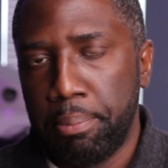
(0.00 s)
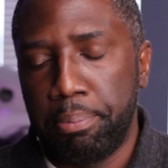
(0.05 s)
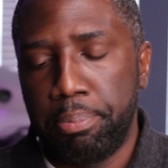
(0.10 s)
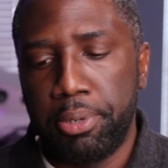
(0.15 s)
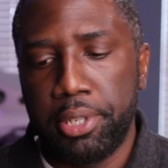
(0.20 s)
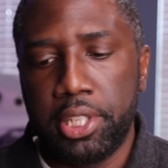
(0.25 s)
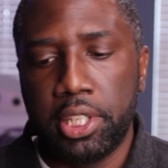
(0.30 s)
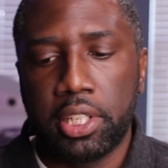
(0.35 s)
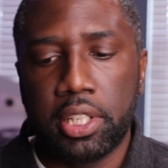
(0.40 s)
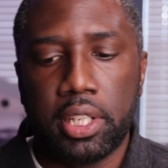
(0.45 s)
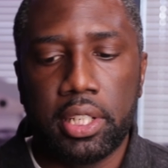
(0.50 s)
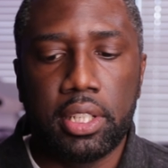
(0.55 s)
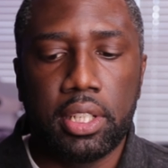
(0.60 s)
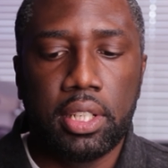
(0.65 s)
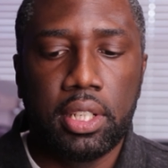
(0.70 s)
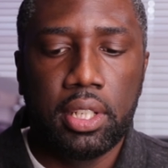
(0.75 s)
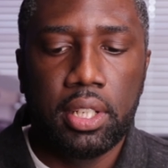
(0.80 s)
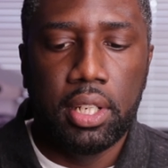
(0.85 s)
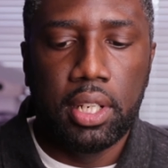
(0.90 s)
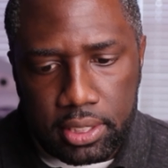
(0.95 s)
Pretty good.
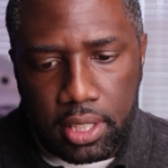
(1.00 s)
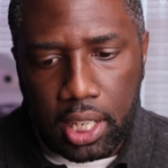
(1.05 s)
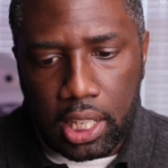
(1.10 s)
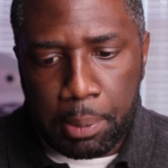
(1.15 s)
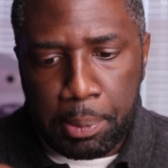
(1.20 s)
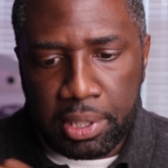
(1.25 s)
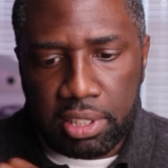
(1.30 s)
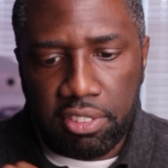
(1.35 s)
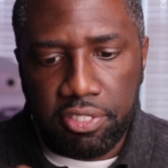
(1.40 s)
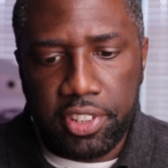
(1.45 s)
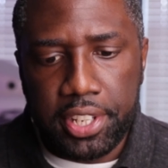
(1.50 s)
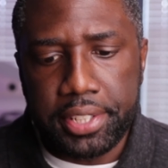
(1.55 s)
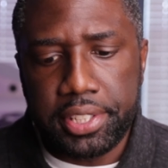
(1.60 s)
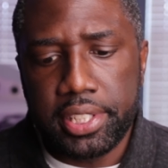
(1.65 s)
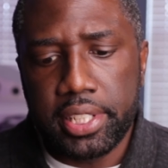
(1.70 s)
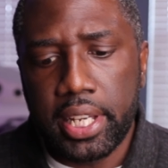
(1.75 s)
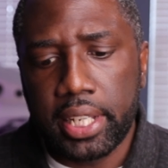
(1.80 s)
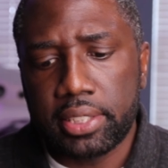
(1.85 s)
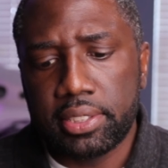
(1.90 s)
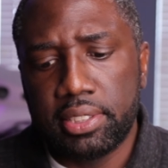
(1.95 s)
Talking about the V
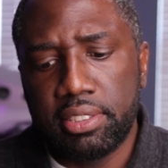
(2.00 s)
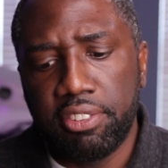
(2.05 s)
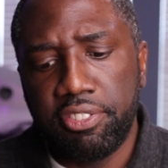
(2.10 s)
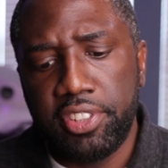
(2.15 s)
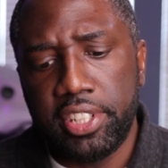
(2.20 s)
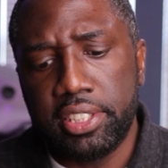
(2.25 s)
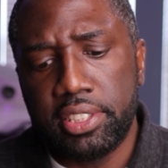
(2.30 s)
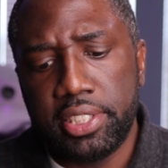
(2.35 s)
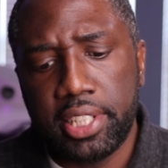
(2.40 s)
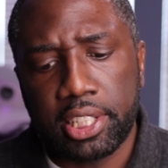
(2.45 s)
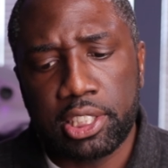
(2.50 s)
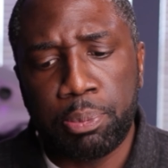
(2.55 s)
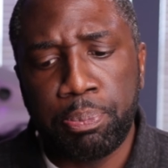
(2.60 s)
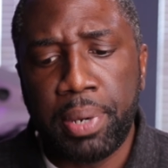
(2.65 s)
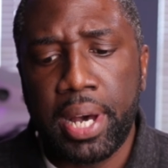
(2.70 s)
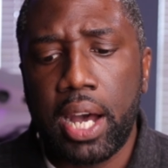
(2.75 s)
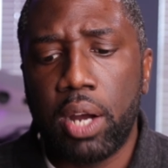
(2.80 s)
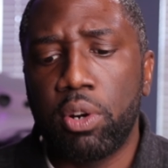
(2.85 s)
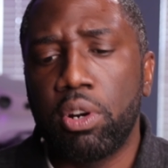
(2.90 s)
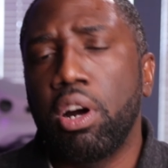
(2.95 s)
T X, the V T X
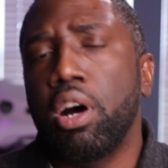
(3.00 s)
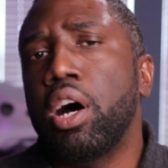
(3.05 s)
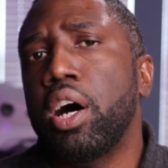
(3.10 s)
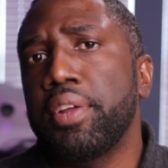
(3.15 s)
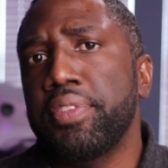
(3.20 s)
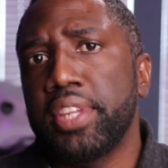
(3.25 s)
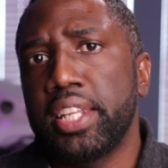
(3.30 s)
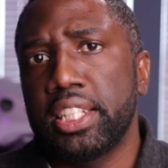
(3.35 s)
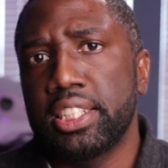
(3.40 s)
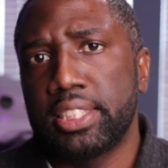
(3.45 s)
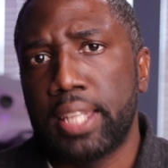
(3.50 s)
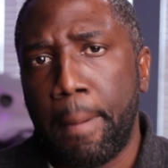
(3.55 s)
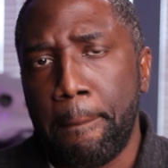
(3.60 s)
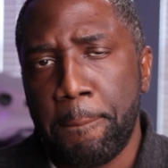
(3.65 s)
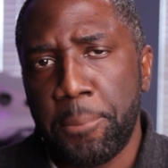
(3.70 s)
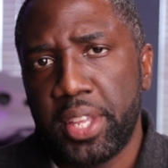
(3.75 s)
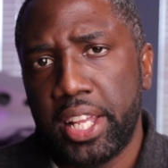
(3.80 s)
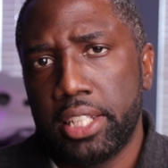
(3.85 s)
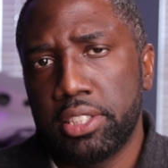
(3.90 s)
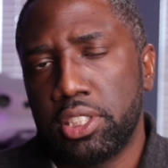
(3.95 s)
power on this
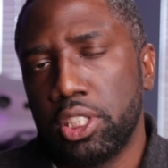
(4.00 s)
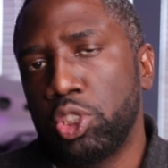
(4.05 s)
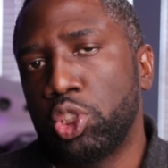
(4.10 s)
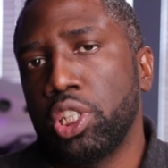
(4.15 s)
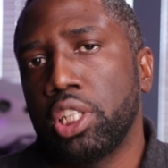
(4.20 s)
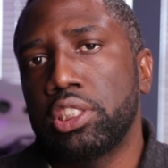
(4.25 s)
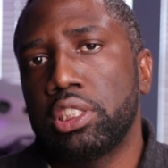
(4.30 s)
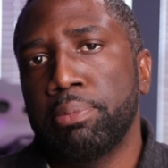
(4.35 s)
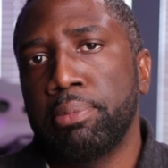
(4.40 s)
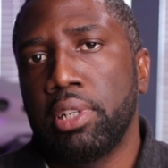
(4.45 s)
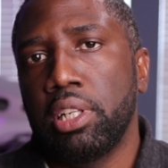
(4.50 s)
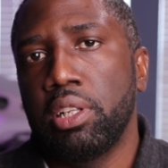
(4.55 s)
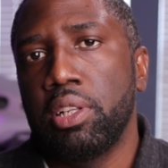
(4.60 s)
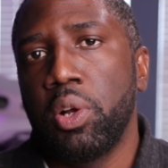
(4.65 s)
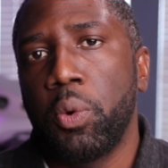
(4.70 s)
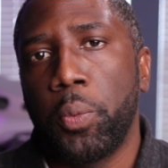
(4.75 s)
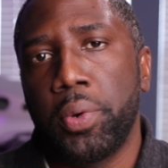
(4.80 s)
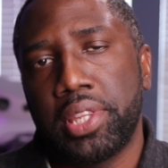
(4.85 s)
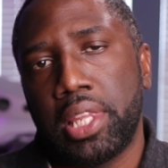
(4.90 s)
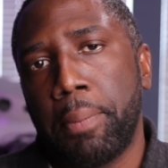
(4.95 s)
is
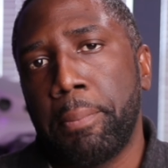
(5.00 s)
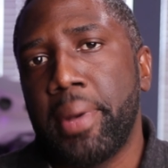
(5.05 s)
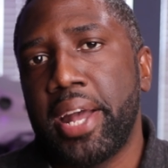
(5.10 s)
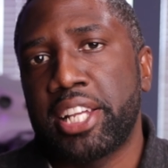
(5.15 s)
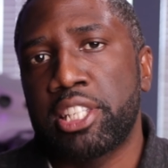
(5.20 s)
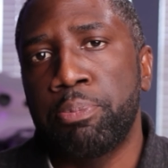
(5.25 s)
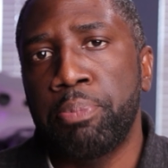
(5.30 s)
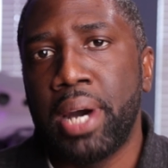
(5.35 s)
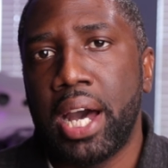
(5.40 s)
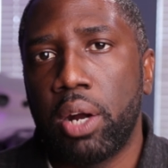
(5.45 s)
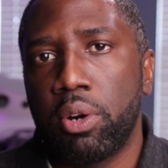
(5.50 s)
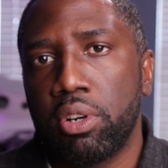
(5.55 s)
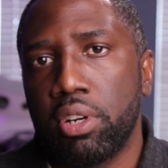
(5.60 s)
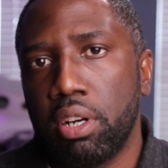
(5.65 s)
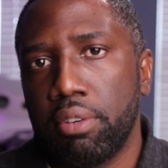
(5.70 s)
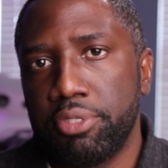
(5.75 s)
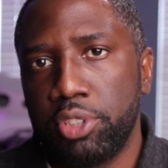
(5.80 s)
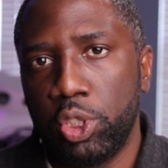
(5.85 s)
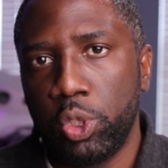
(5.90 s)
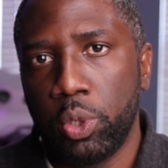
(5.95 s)
adjustable with a max power
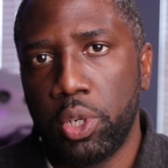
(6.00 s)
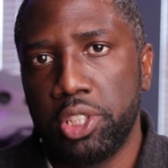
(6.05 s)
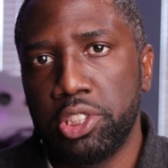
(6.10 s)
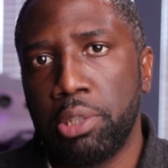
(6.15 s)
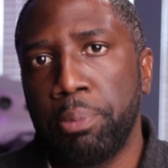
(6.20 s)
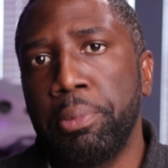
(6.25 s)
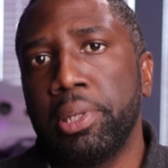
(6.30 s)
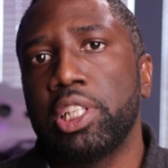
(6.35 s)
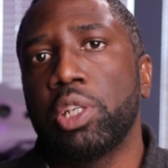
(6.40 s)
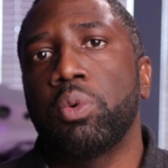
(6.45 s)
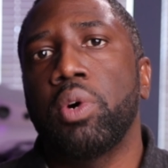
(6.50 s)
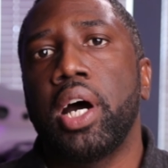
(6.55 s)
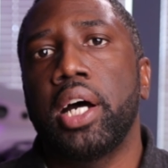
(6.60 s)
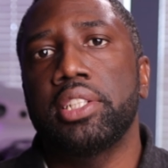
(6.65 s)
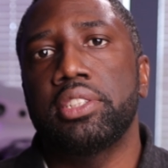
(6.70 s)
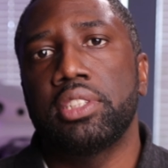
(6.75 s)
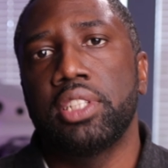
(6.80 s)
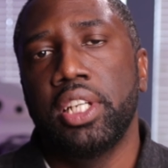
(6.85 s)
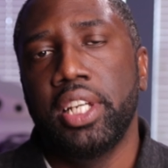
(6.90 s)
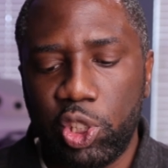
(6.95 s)
of two hundred
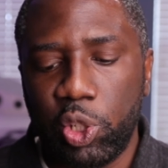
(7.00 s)
milliwatts.